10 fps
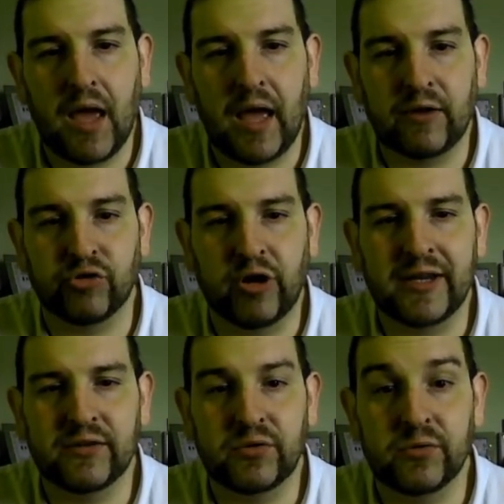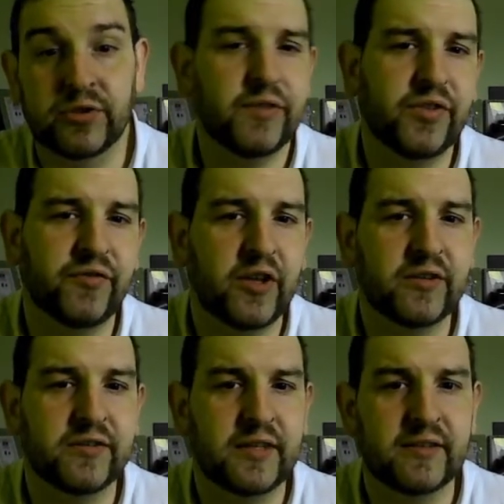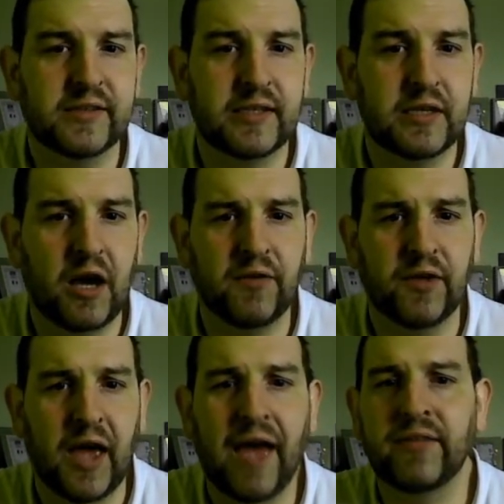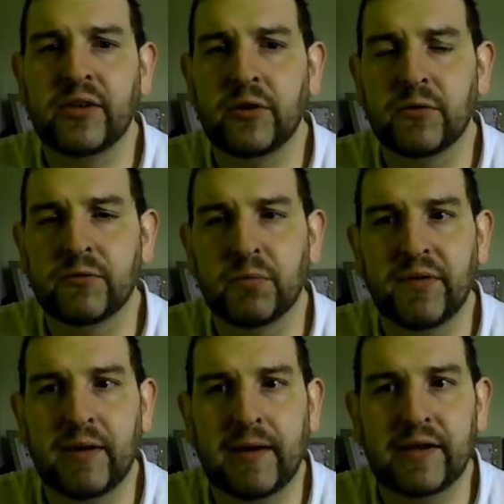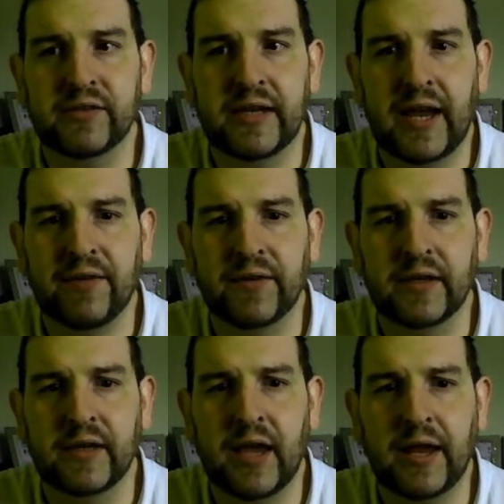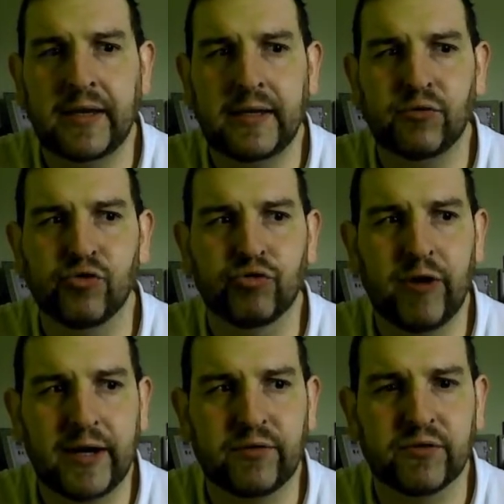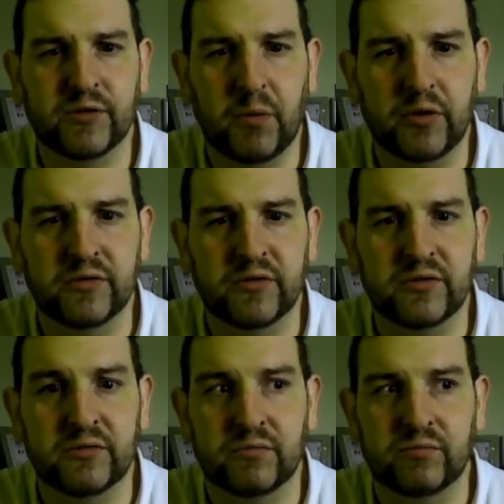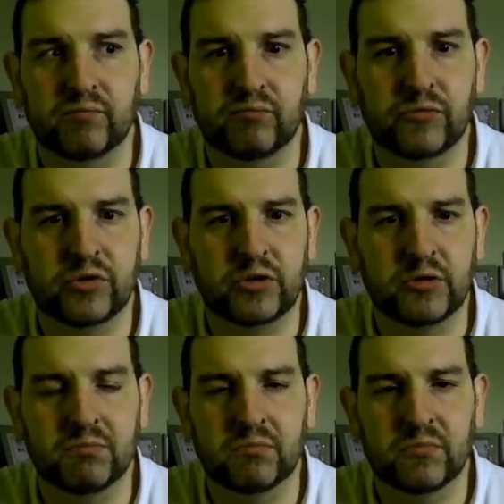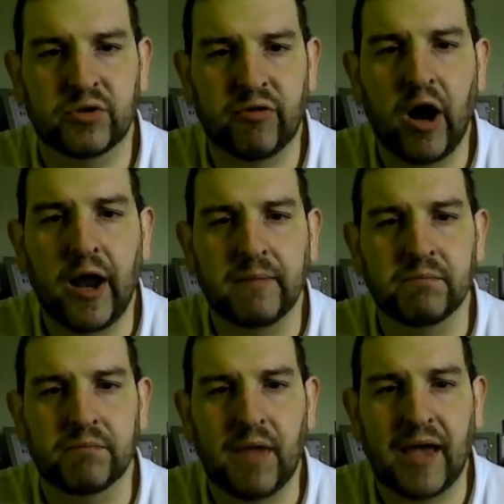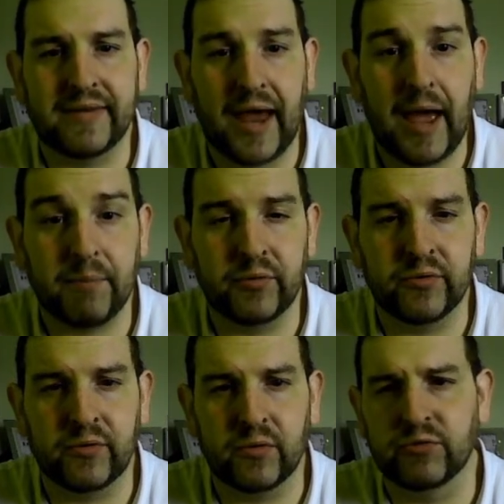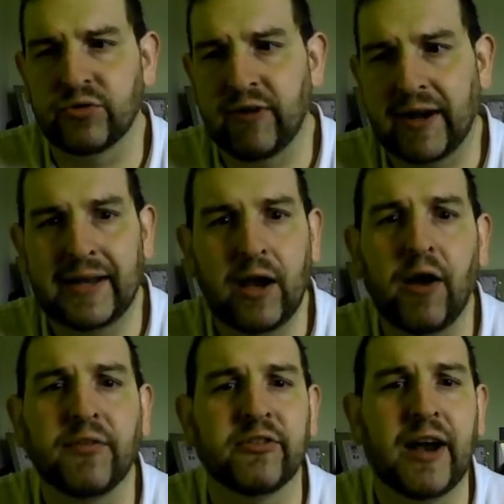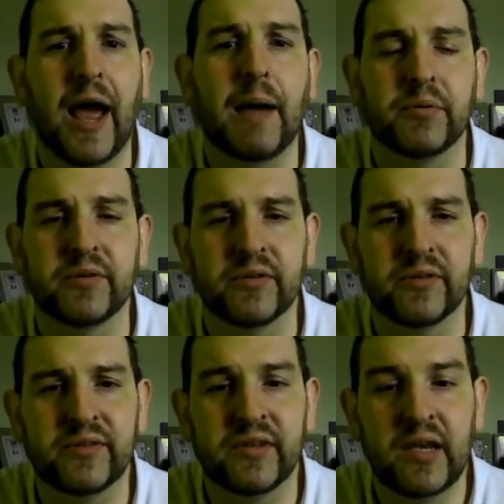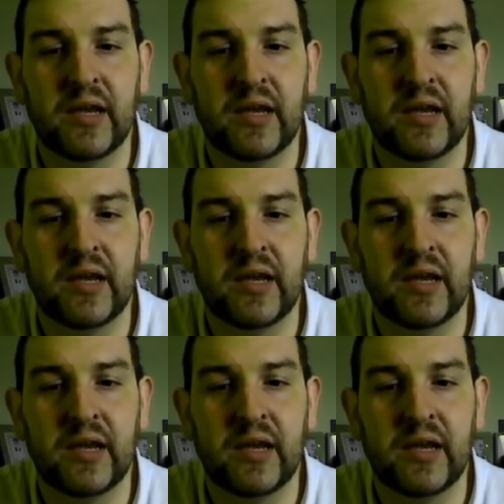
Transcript: and trying to shift the funds into other avenues without actually having any direct response to crime as it happens or directly after it happens.